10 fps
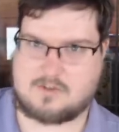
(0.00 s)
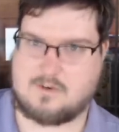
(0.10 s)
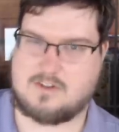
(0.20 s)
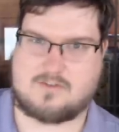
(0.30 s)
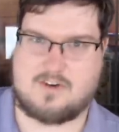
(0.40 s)

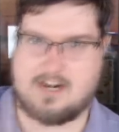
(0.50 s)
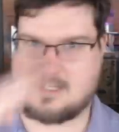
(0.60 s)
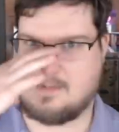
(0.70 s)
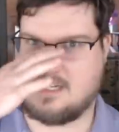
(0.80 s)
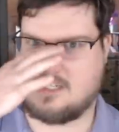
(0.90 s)
Dwarves for an
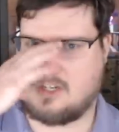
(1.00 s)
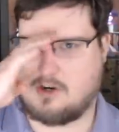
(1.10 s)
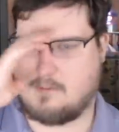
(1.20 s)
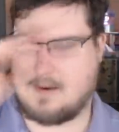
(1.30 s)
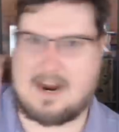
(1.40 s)
expedition
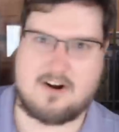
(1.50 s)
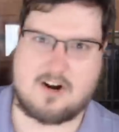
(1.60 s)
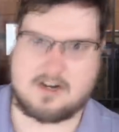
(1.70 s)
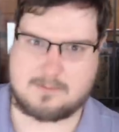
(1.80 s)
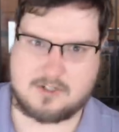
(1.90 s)
or be hired
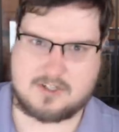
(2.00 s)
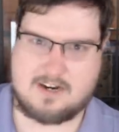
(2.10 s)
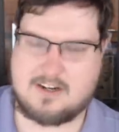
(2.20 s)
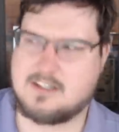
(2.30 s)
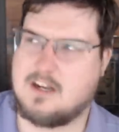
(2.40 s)
on as
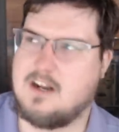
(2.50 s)
mercenaries.